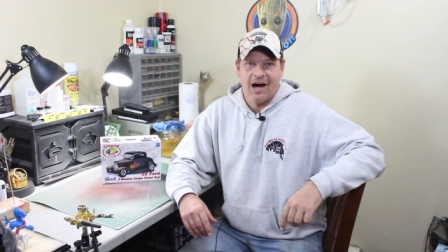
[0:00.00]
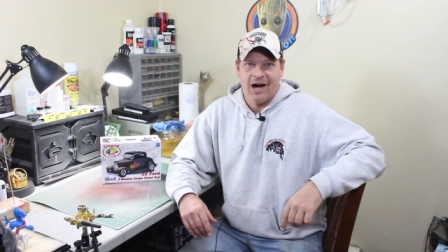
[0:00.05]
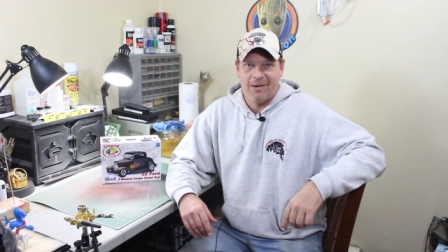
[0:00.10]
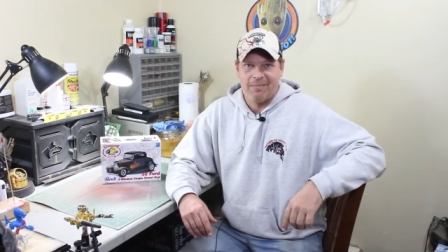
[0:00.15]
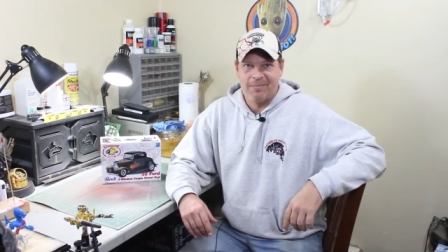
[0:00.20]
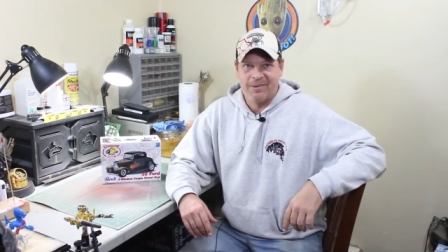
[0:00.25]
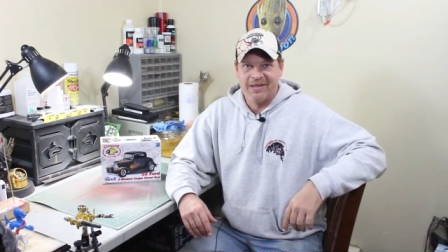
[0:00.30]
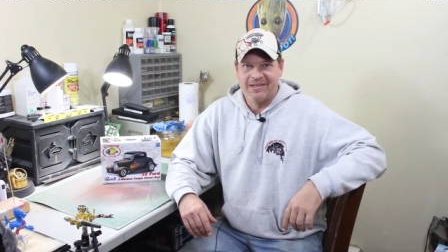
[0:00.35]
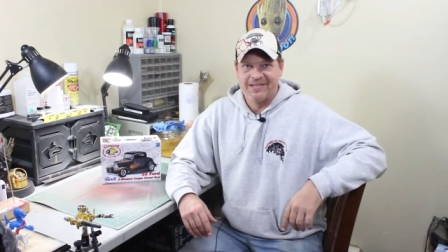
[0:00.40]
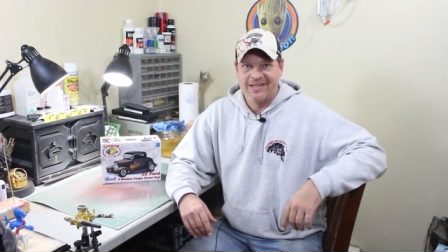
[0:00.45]

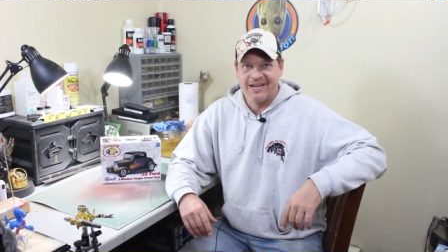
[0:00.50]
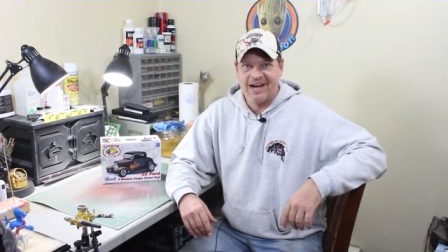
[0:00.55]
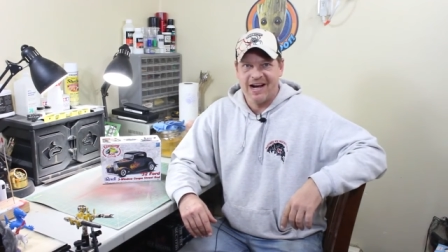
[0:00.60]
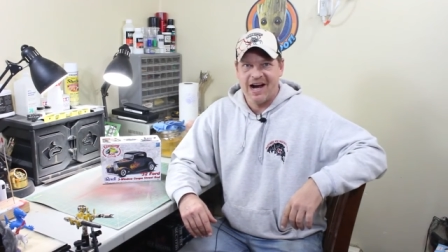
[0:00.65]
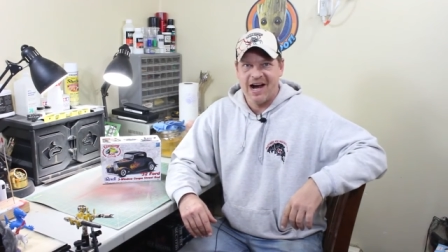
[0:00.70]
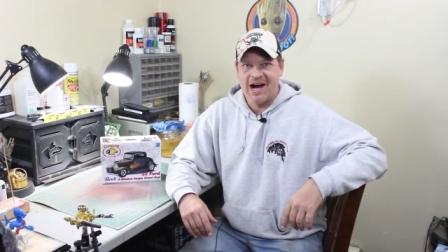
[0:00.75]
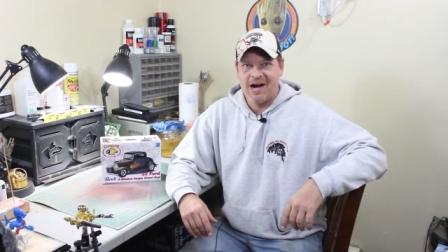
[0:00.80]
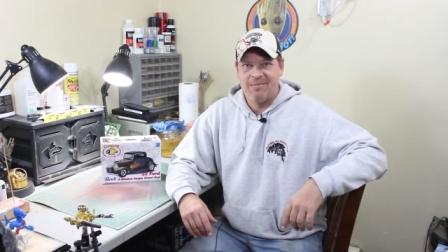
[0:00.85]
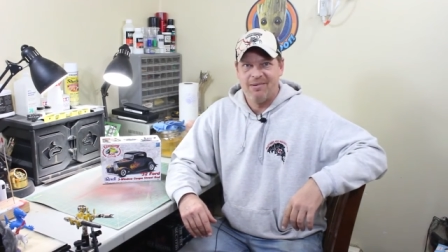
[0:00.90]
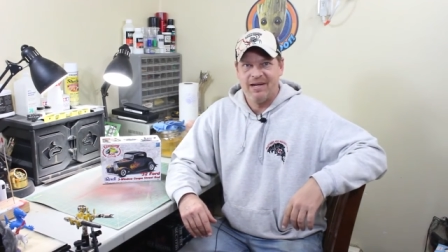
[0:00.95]
up into the
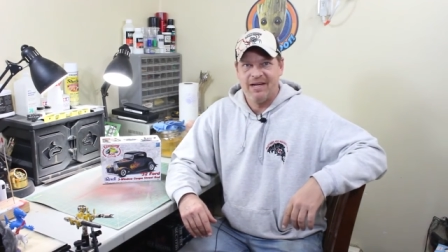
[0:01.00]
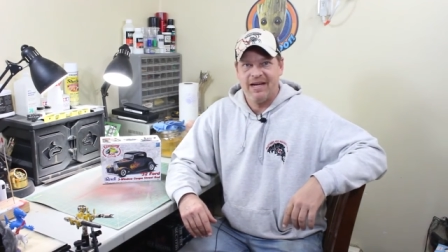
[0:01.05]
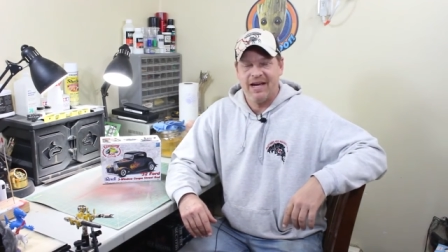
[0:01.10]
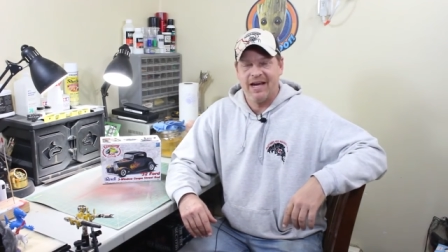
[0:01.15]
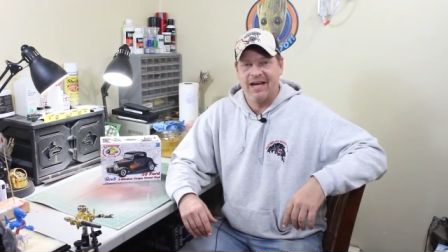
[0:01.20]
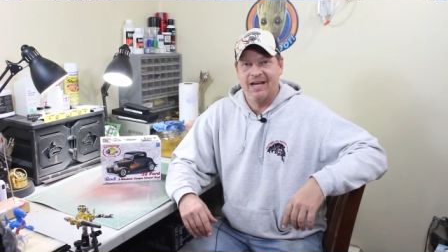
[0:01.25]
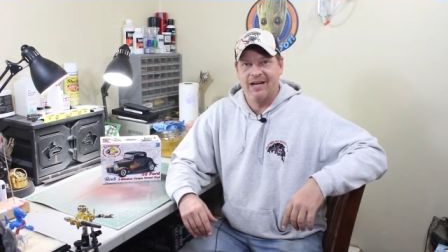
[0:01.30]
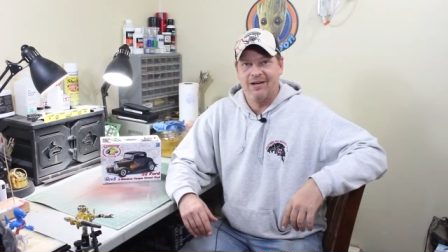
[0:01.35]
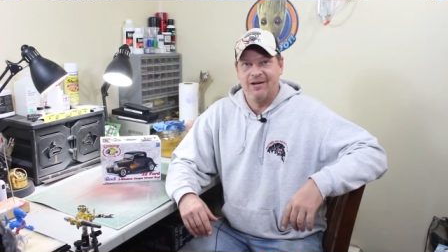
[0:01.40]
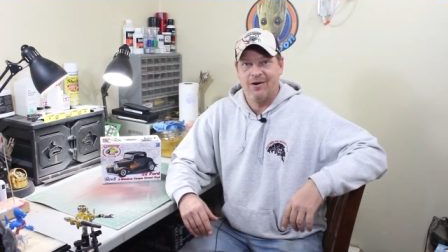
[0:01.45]
hobby,
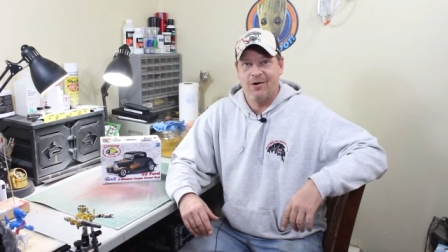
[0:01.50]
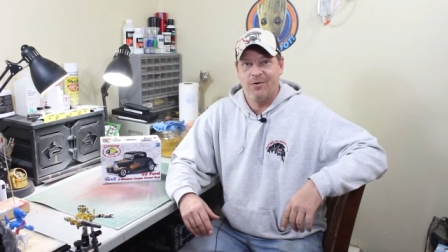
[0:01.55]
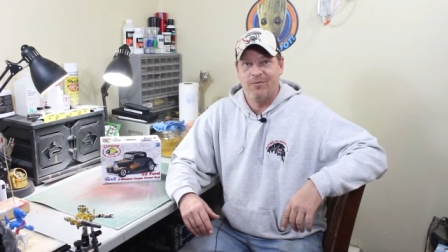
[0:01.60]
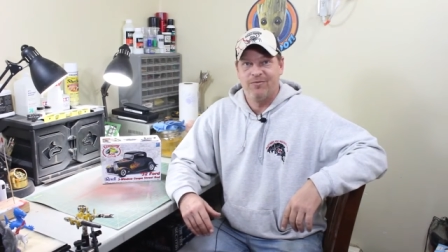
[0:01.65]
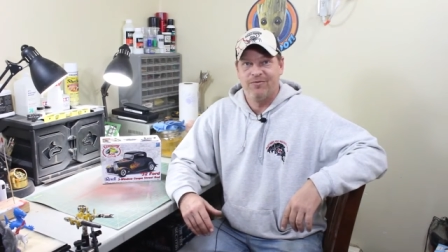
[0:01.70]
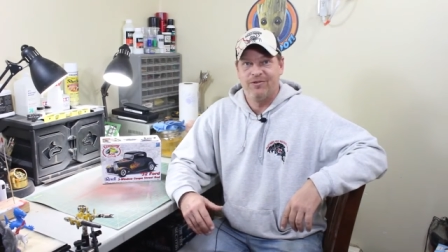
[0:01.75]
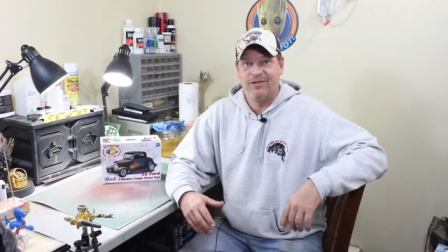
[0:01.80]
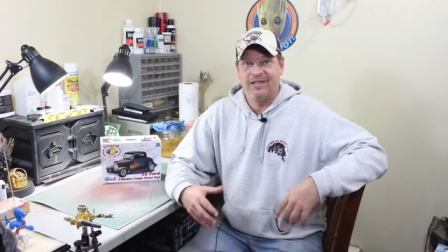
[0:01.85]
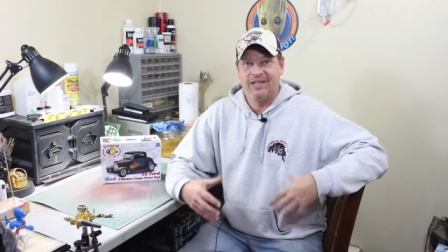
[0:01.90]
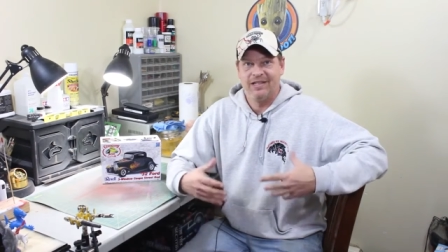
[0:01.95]
and
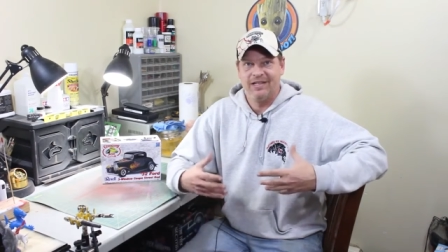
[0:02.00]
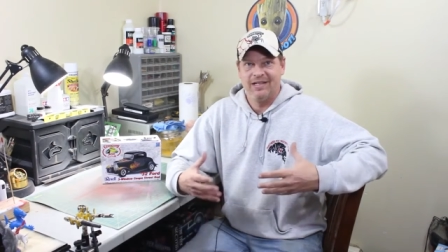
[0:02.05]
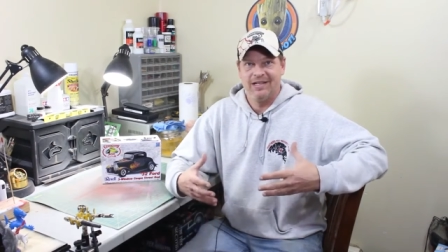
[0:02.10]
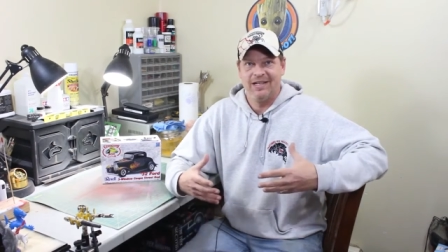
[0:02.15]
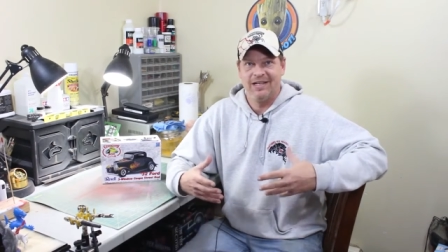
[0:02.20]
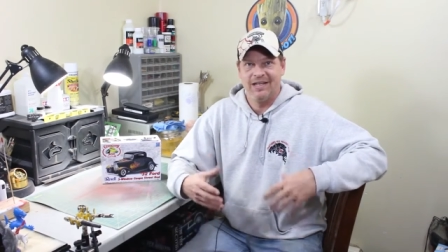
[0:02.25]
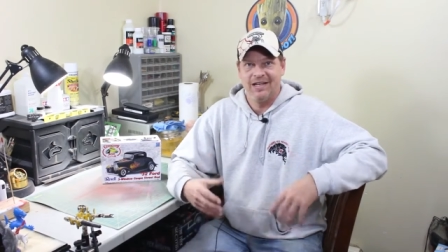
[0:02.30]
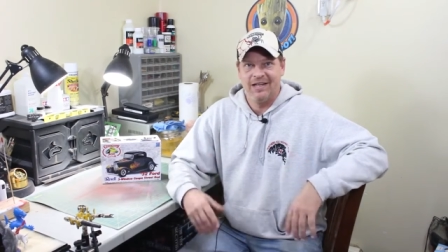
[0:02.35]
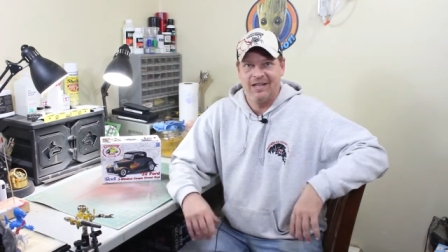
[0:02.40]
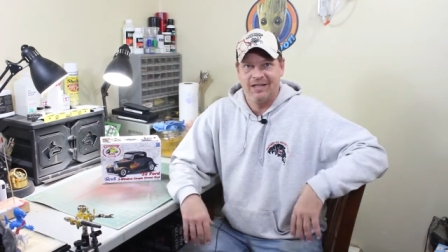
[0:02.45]
hopefully
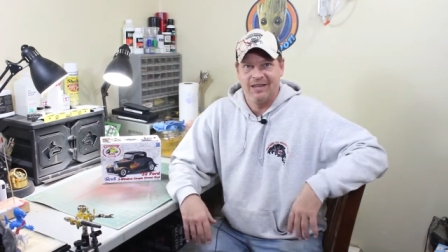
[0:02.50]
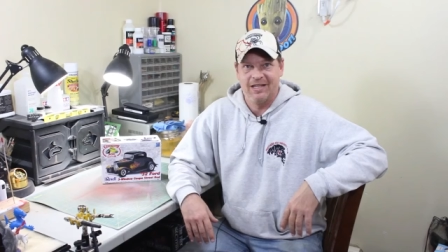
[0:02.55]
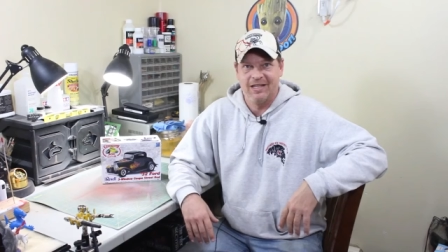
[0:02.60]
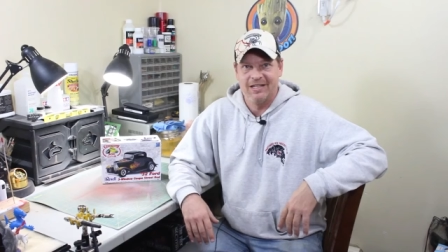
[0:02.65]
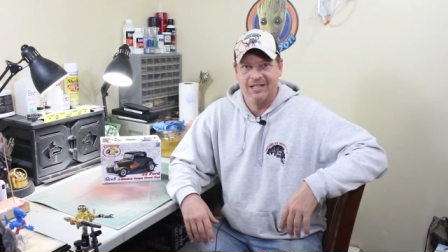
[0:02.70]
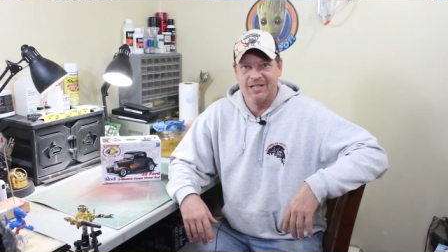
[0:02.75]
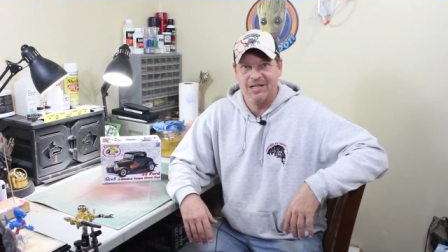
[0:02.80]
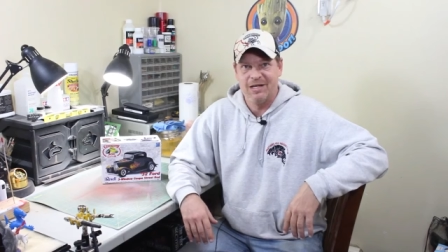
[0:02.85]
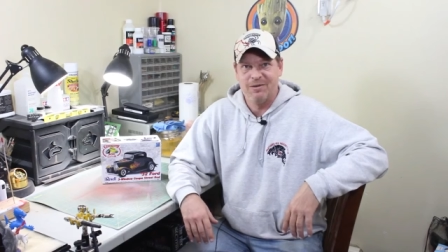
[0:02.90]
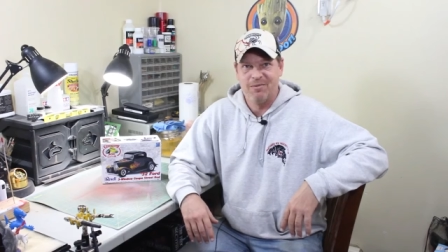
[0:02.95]

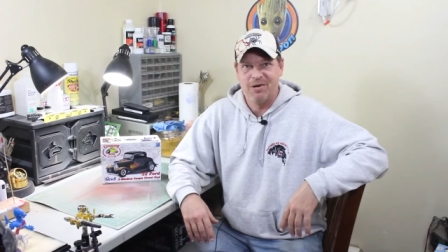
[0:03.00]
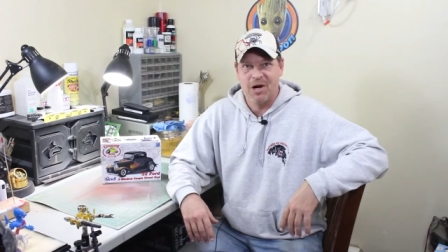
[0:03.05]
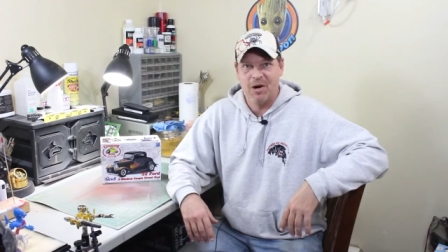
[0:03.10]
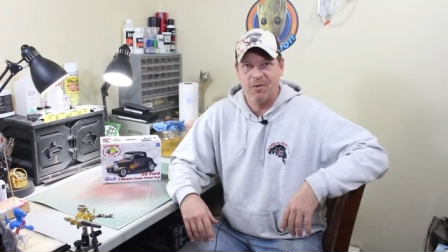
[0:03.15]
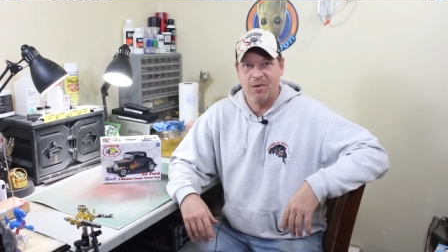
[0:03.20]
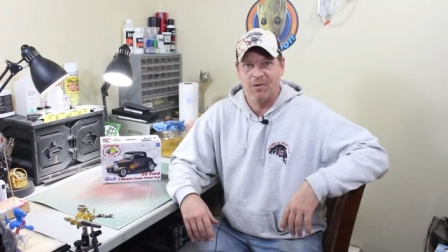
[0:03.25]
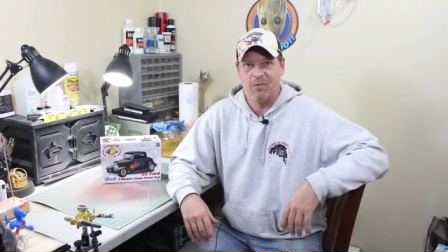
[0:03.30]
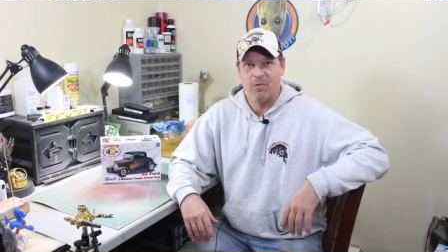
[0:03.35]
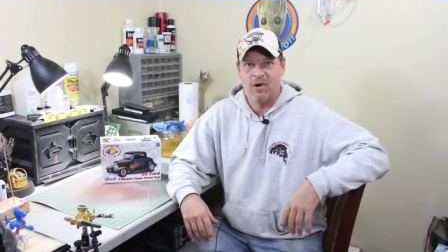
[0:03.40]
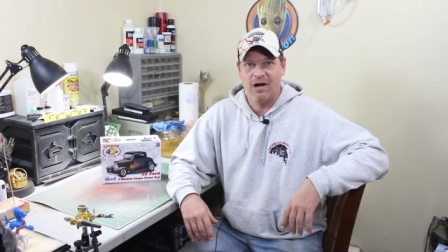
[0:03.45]
things keep
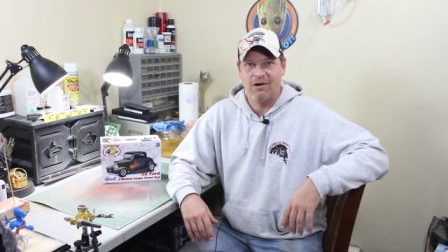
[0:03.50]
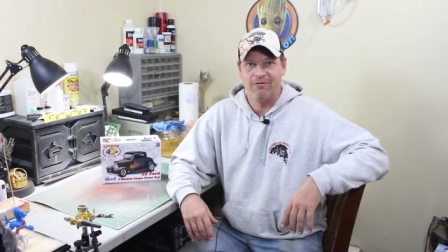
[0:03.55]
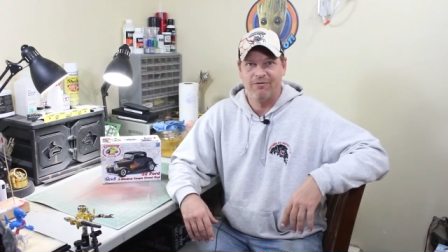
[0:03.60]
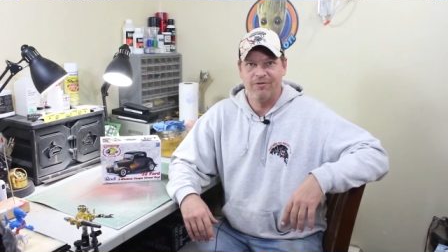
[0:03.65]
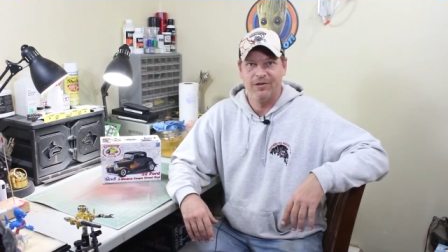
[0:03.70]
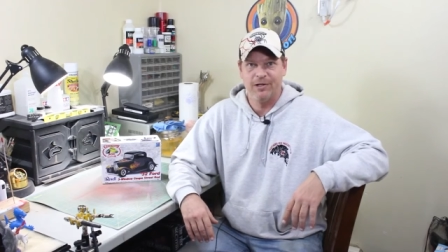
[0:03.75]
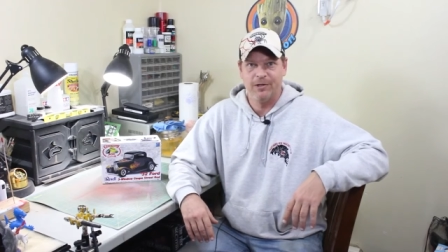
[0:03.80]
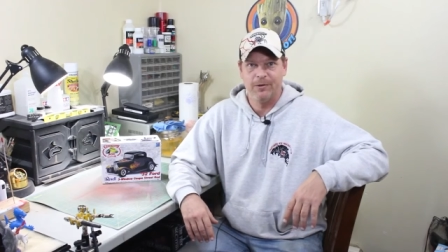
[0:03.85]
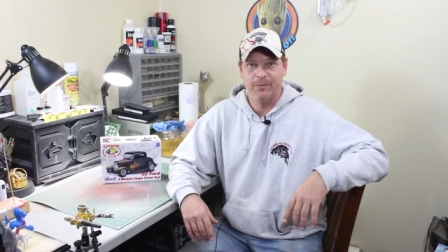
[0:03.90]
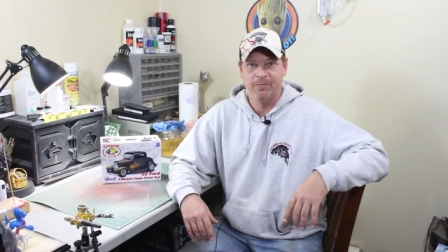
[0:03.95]
going well
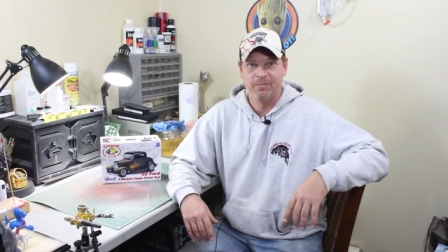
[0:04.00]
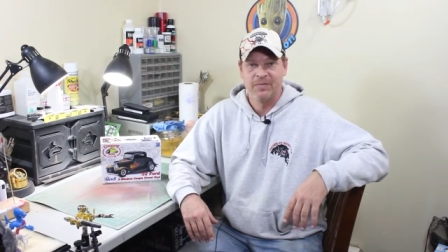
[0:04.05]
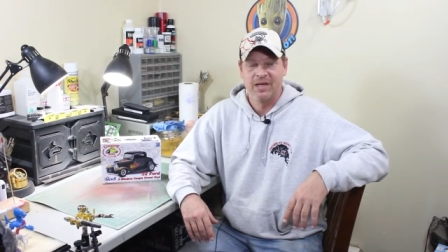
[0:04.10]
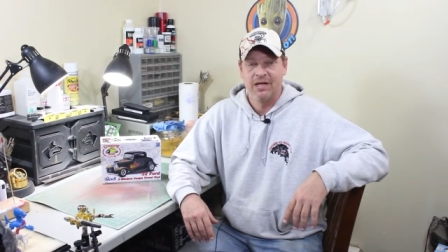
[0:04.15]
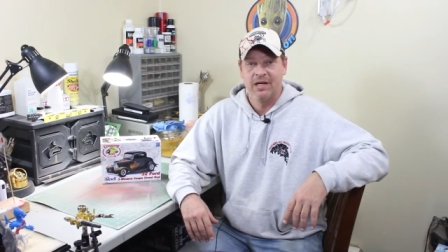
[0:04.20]
for you.